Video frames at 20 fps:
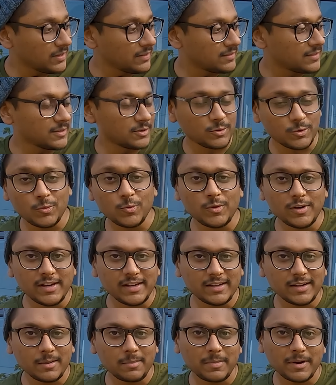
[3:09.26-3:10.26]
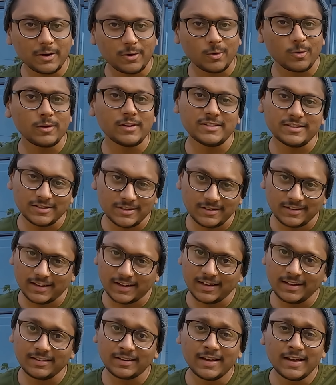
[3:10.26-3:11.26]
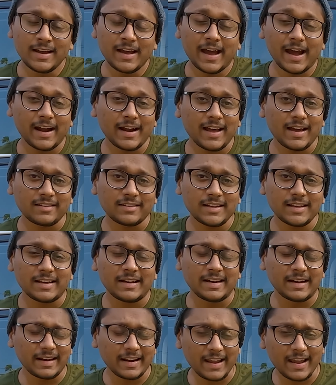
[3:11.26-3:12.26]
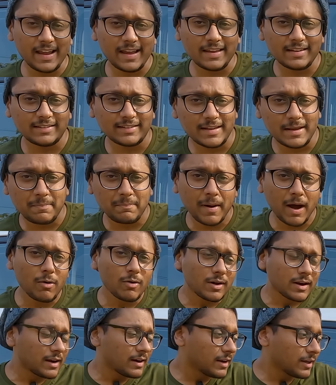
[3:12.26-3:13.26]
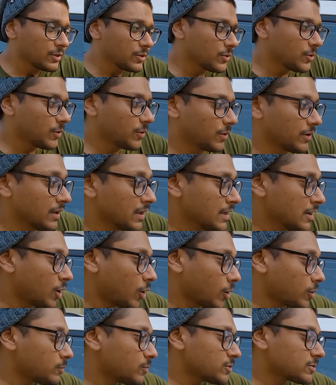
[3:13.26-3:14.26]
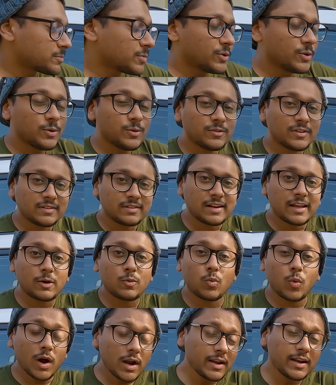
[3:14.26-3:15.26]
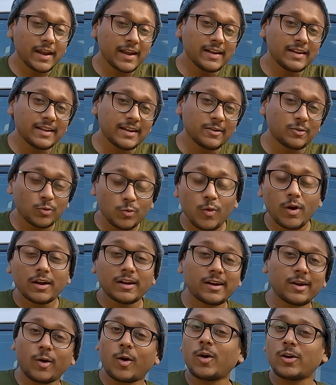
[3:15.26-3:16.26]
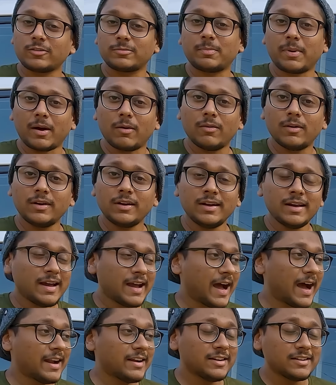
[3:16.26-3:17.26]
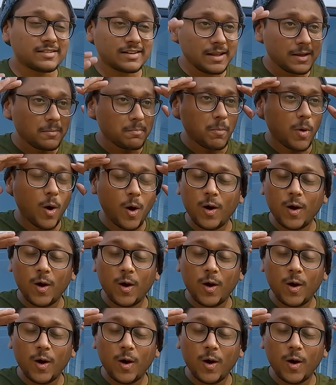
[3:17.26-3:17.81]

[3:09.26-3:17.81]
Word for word: one is a 2 liter petrol engine guys and has like crazy power under the hood almost produces like 190 200 horsepower and it's like